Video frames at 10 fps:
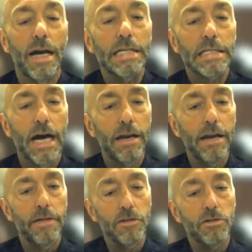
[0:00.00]
as kind
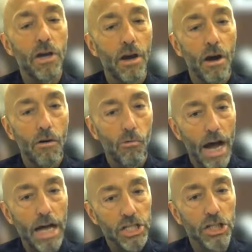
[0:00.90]
of this
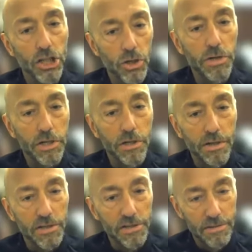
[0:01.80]
resolute,
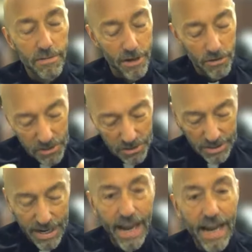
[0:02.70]
you know,
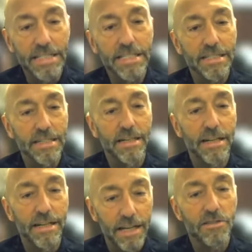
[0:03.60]
stance
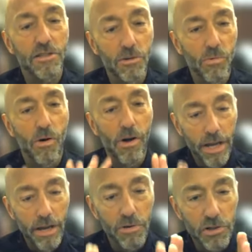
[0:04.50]
against the war.
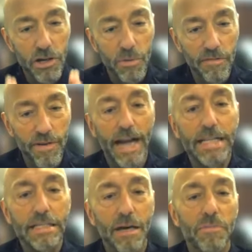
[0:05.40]
He was going to
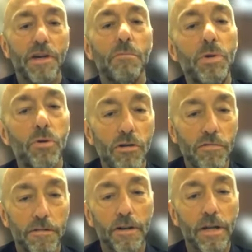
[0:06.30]
provide something
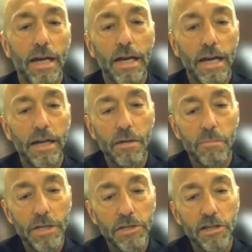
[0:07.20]
beautiful in the
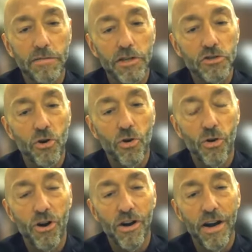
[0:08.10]
midst of this
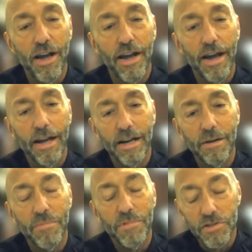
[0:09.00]
horror.
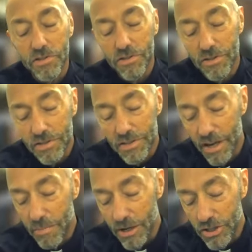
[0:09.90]
And this
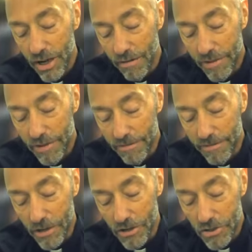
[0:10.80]
image of the
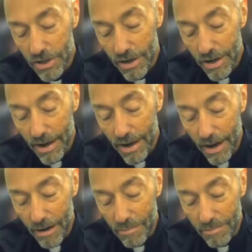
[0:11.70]
Finnish
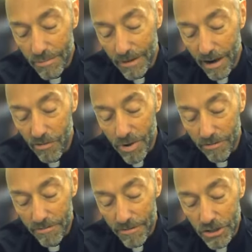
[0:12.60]
government
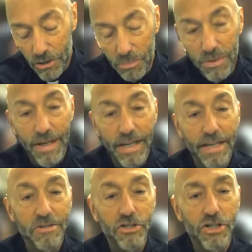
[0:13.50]
official playing
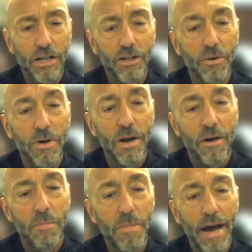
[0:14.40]
his cello
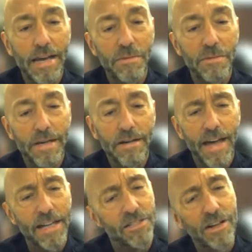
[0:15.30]
reminded me
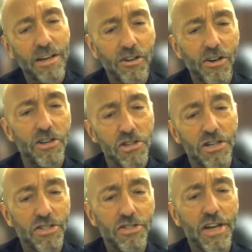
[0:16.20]
that. So I'd encourage you
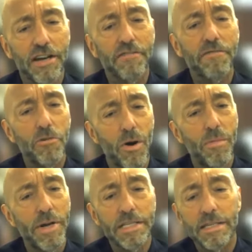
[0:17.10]
to just take a few
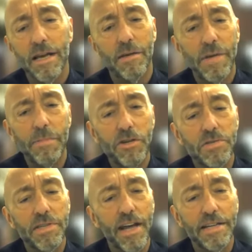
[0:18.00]
moments, maybe
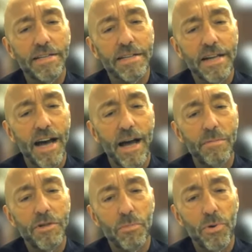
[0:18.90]
use that as a
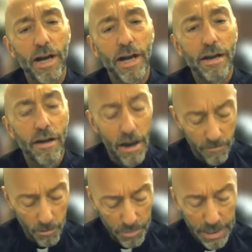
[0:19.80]
time to pray
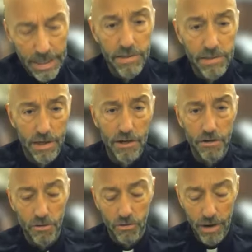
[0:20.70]
for peace in
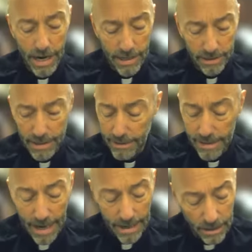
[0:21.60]
Ukraine and that
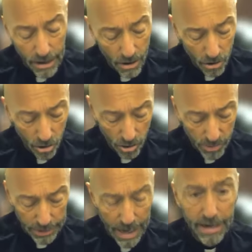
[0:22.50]
that
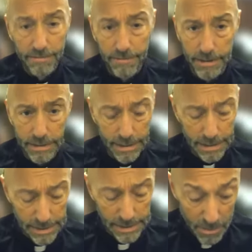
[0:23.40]
horrible conflict
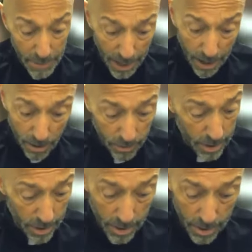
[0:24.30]
can somehow
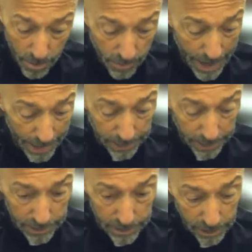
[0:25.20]

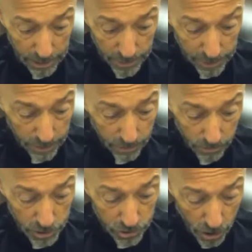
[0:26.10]
miraculously be
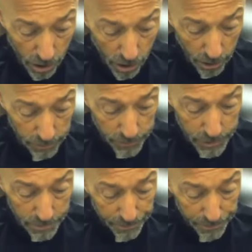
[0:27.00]
resolved.